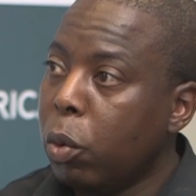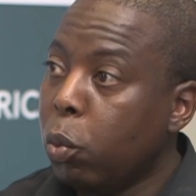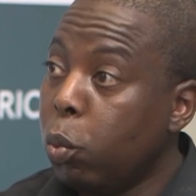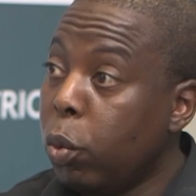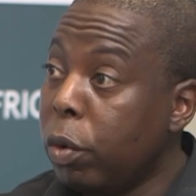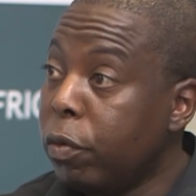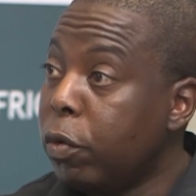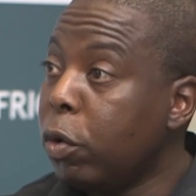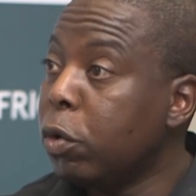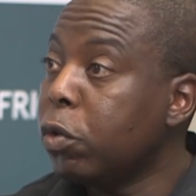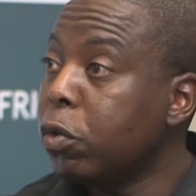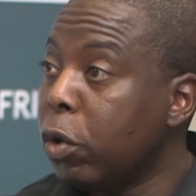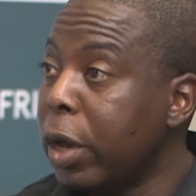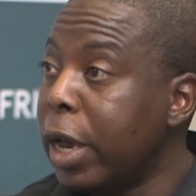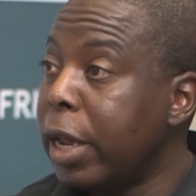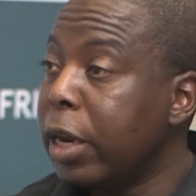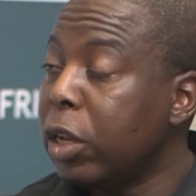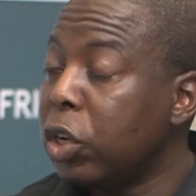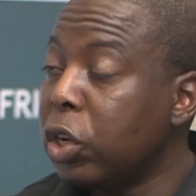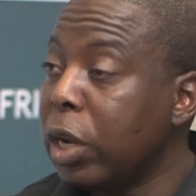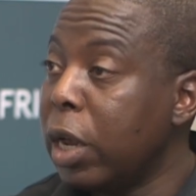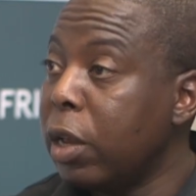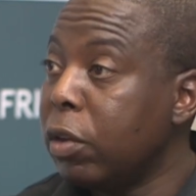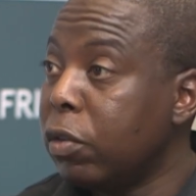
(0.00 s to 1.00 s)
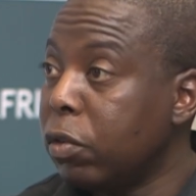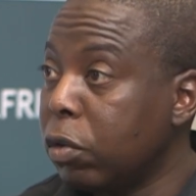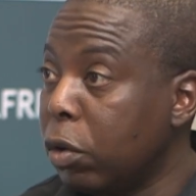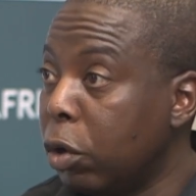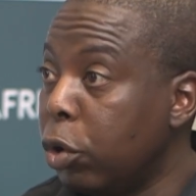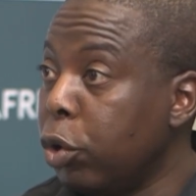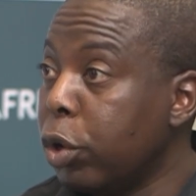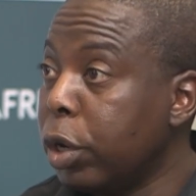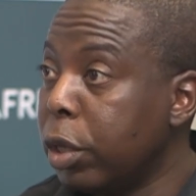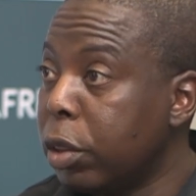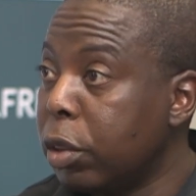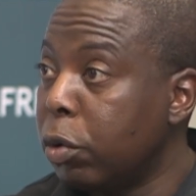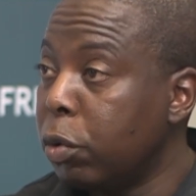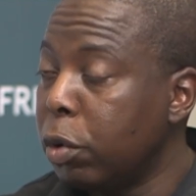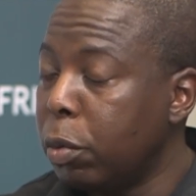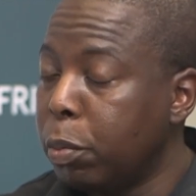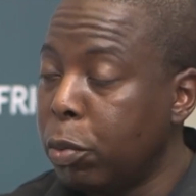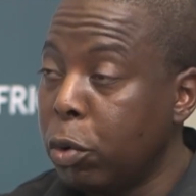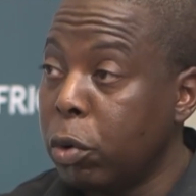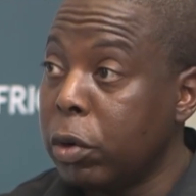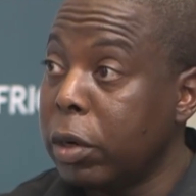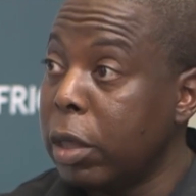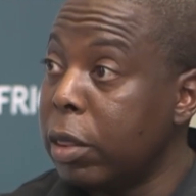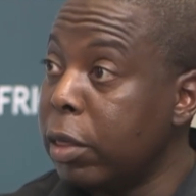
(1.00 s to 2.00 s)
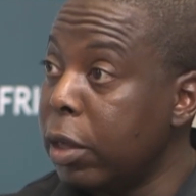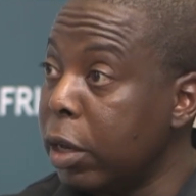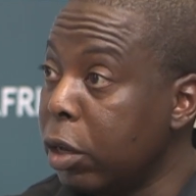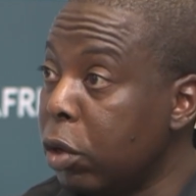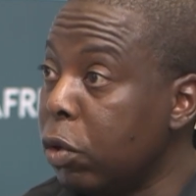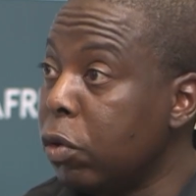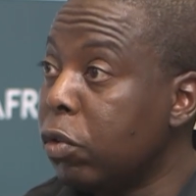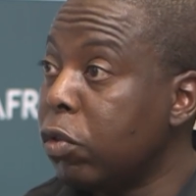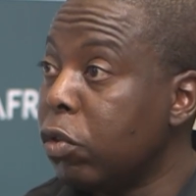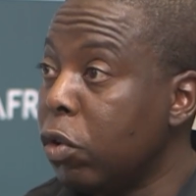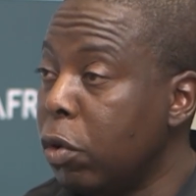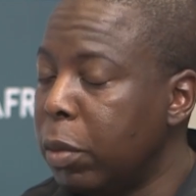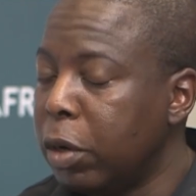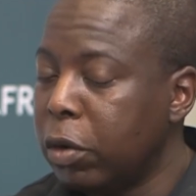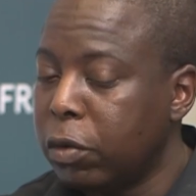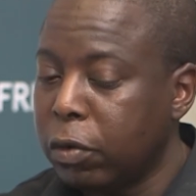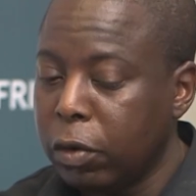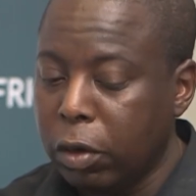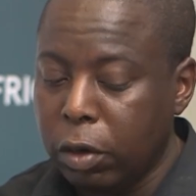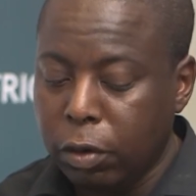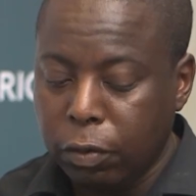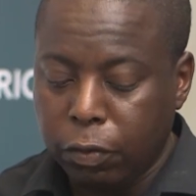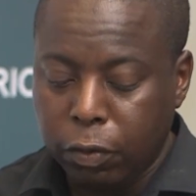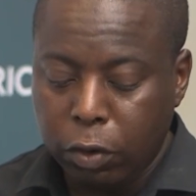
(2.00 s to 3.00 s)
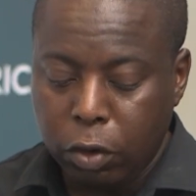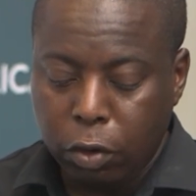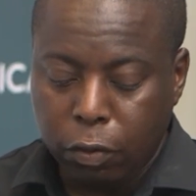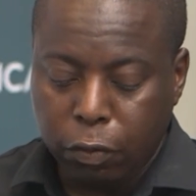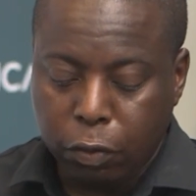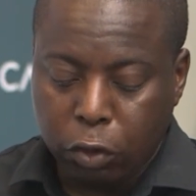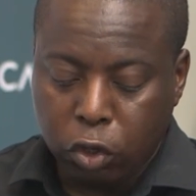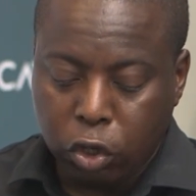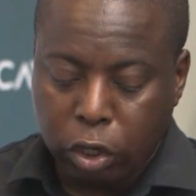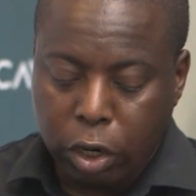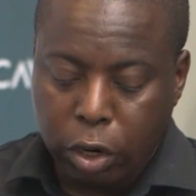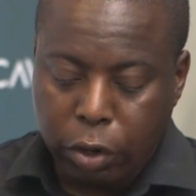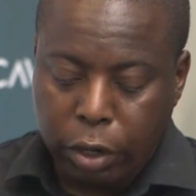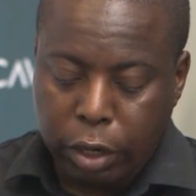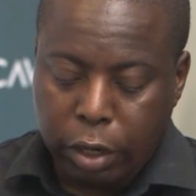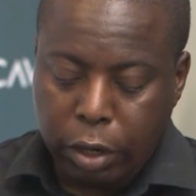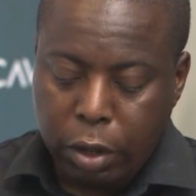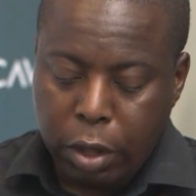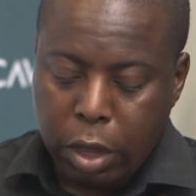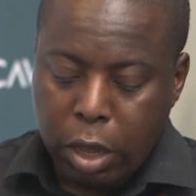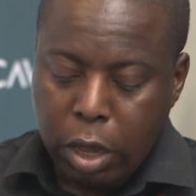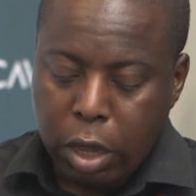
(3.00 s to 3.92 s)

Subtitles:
We've also had a chance to look at the report, and thank you so much for sharing it.